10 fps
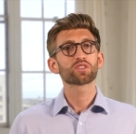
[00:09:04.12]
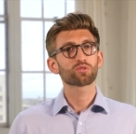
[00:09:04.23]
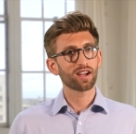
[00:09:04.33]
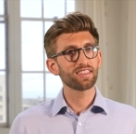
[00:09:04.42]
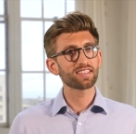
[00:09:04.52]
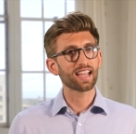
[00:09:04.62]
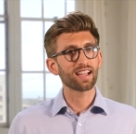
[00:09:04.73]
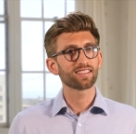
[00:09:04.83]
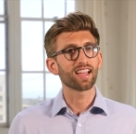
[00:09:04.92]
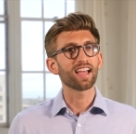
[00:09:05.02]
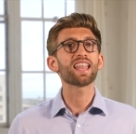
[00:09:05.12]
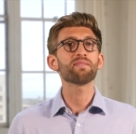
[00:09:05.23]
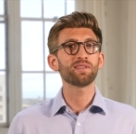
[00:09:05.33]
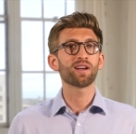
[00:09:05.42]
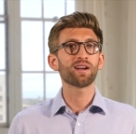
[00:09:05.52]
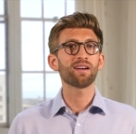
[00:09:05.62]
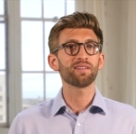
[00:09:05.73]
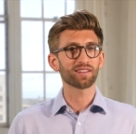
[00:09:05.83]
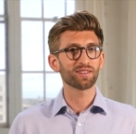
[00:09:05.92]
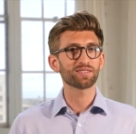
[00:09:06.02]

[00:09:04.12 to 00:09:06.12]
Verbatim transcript: Try this out and let me know how it goes